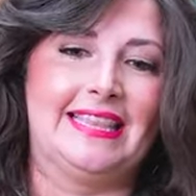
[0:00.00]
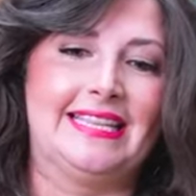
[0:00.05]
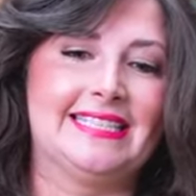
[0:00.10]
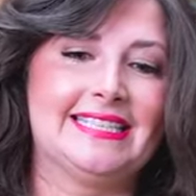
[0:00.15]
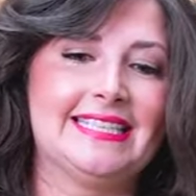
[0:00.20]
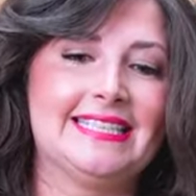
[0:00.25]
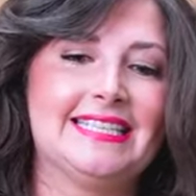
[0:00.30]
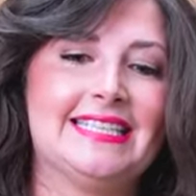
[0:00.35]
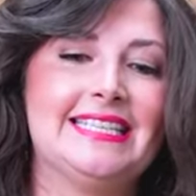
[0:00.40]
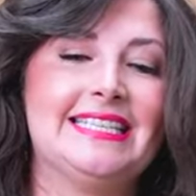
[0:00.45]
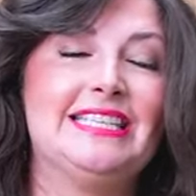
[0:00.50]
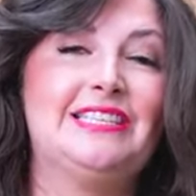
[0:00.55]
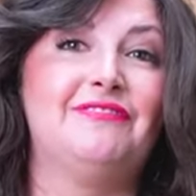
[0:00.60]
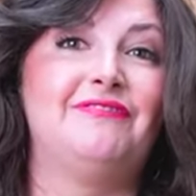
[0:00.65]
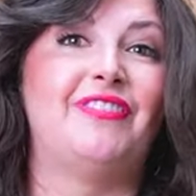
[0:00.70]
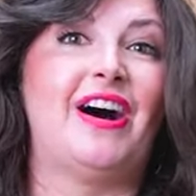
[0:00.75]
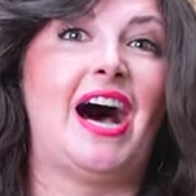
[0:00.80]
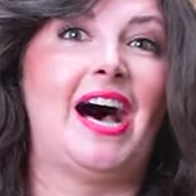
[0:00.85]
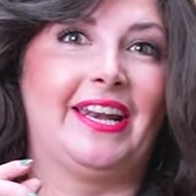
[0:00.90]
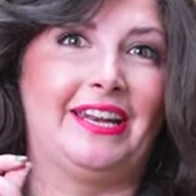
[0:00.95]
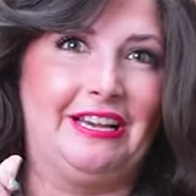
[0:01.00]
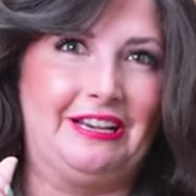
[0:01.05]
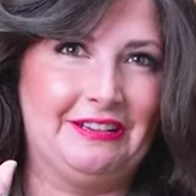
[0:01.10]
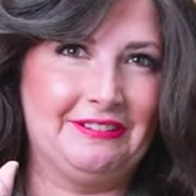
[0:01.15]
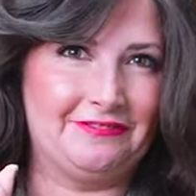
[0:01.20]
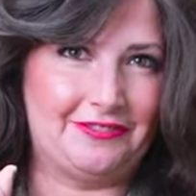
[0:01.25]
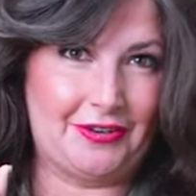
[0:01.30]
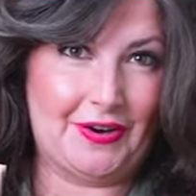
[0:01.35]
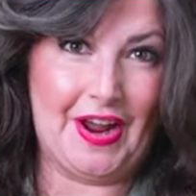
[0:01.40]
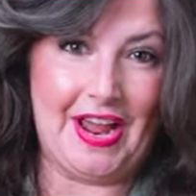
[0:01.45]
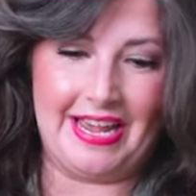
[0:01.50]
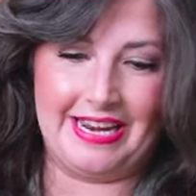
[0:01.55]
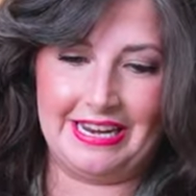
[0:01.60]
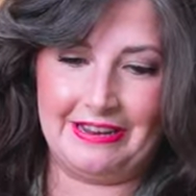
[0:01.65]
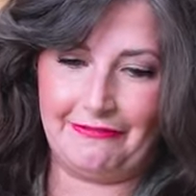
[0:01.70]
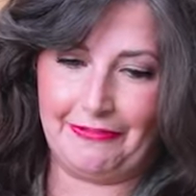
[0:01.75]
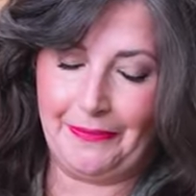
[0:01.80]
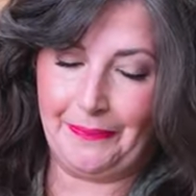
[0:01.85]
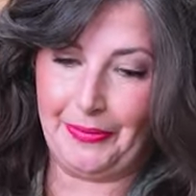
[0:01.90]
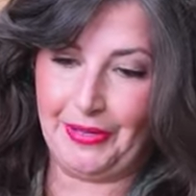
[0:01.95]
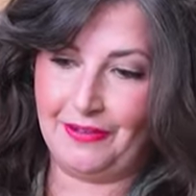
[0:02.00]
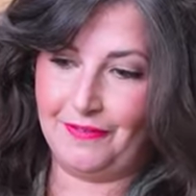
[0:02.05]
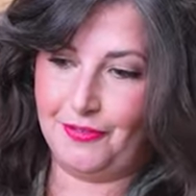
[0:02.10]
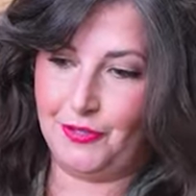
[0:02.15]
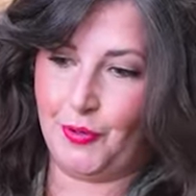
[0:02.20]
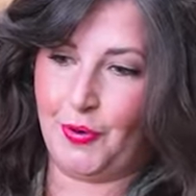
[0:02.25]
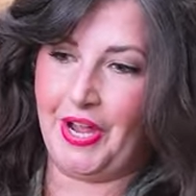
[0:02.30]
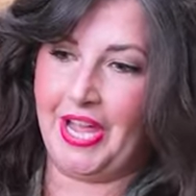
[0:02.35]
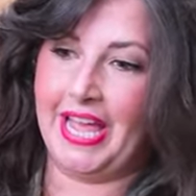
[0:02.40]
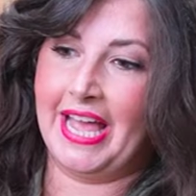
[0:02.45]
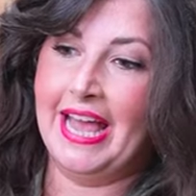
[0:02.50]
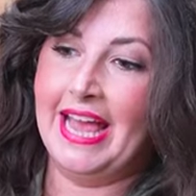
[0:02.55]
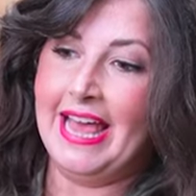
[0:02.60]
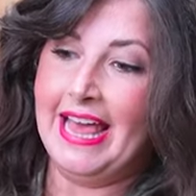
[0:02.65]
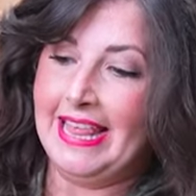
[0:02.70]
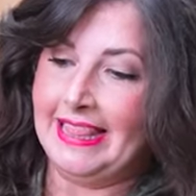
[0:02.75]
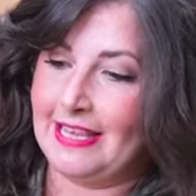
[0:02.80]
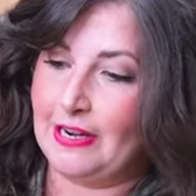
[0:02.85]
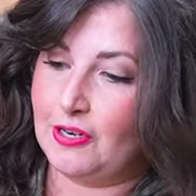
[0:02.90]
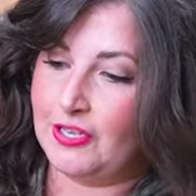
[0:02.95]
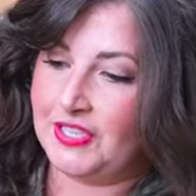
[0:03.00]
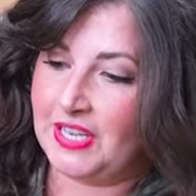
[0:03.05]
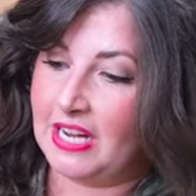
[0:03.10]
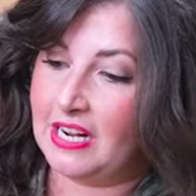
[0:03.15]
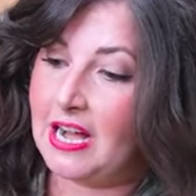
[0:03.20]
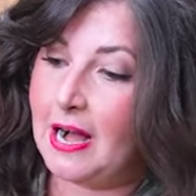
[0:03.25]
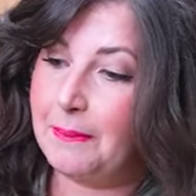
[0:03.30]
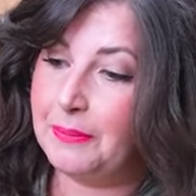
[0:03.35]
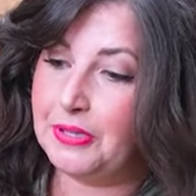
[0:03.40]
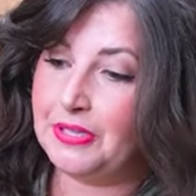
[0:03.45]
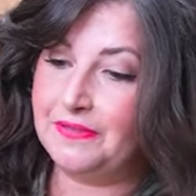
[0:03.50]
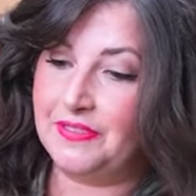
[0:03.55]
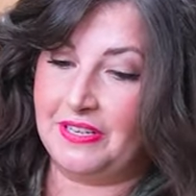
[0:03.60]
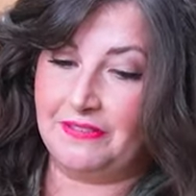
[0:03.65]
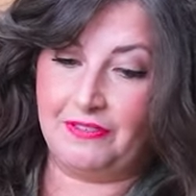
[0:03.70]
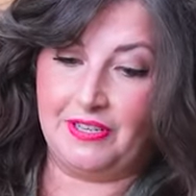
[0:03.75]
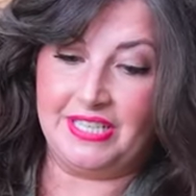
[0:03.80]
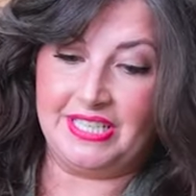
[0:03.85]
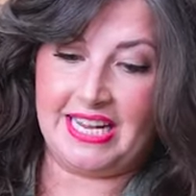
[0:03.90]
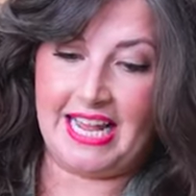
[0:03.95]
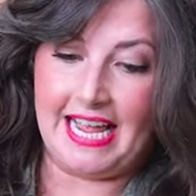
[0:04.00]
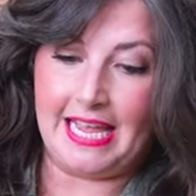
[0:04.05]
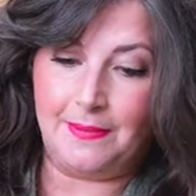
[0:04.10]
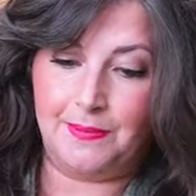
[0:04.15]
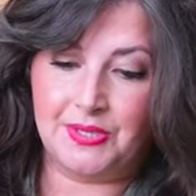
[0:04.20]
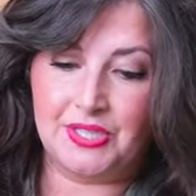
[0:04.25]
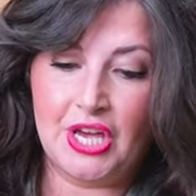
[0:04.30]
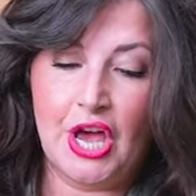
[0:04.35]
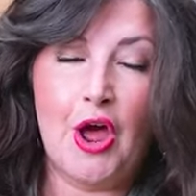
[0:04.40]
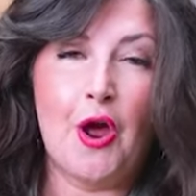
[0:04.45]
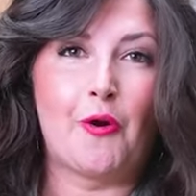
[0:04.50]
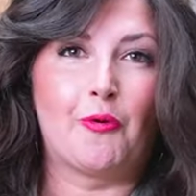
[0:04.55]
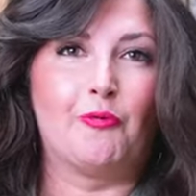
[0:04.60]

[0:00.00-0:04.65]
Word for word: This is the Devana variety from Leafjoy. There's a couple of different types.